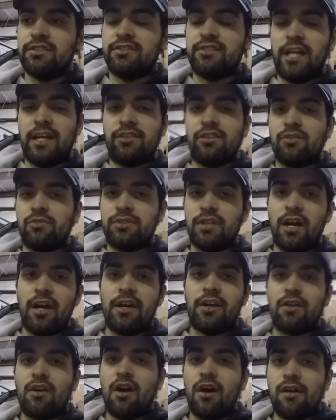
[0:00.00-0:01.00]
just take the
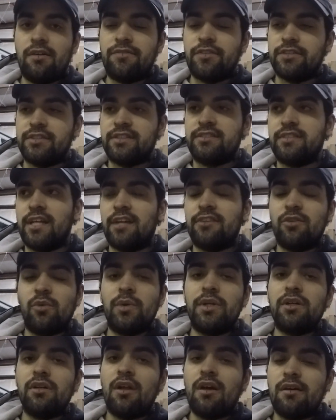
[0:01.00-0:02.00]
tire off or take the
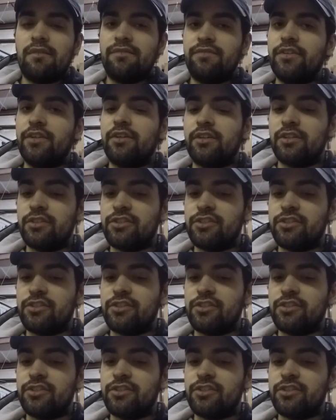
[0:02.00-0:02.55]
wheel off, you can